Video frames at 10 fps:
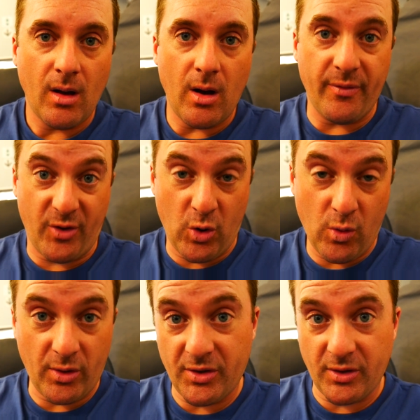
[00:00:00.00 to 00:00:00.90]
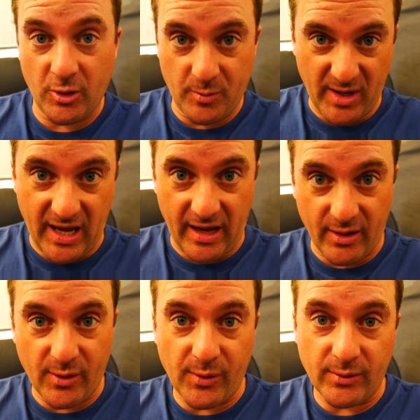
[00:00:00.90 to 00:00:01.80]
Of course, there's a
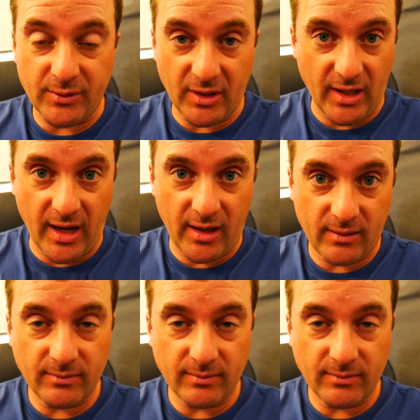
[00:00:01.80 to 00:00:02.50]
mechanical delay.